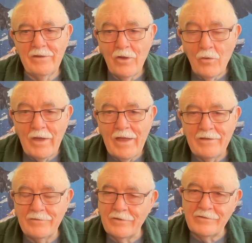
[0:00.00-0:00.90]
no
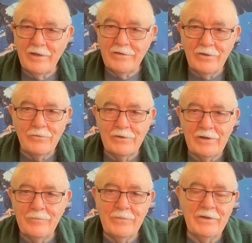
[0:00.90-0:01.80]
ads because I don't
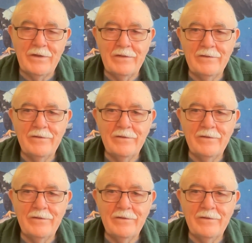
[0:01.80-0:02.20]
need money.